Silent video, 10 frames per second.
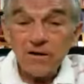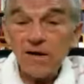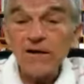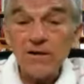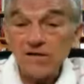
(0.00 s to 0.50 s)

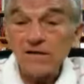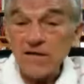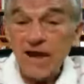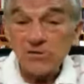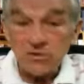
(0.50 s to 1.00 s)
and there is
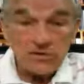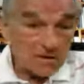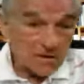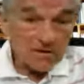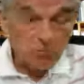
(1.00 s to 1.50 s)

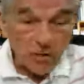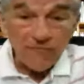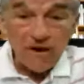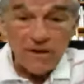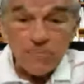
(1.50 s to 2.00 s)
actually
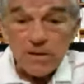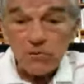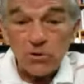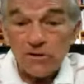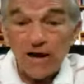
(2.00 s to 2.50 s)
25
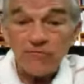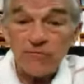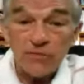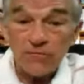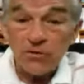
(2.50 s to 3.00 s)
people who died
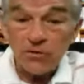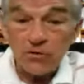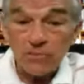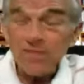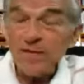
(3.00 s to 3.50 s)
from the flu.